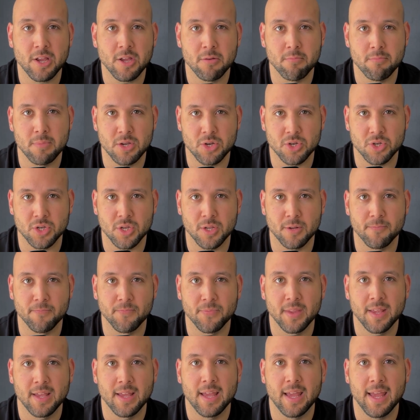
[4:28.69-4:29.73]
Commission
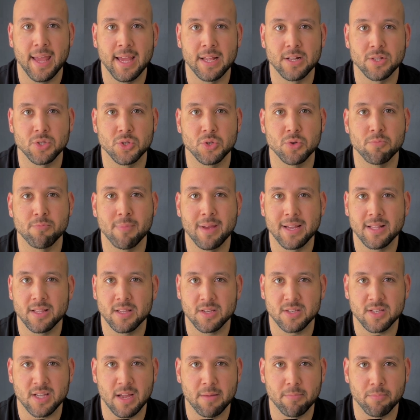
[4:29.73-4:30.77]
and to make
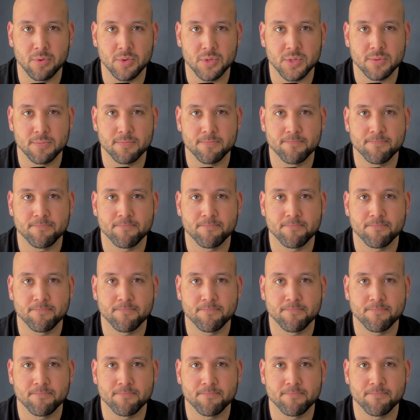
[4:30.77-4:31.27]
disciples.